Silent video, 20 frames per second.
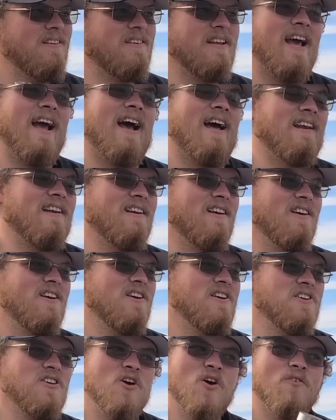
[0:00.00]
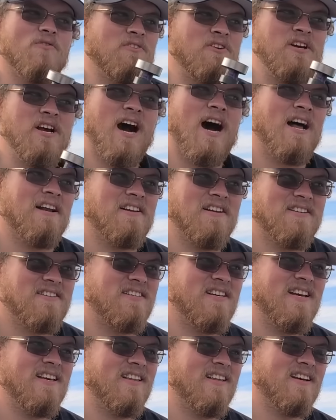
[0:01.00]
Dad, you've got to
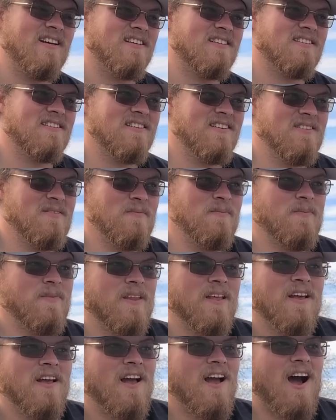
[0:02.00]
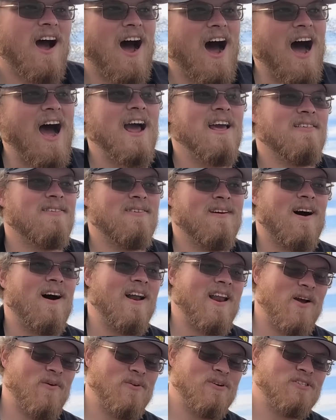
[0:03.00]
see this. I
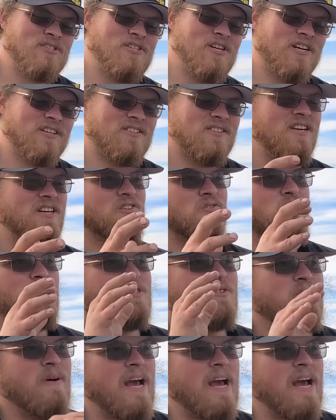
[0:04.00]
thought it was just this was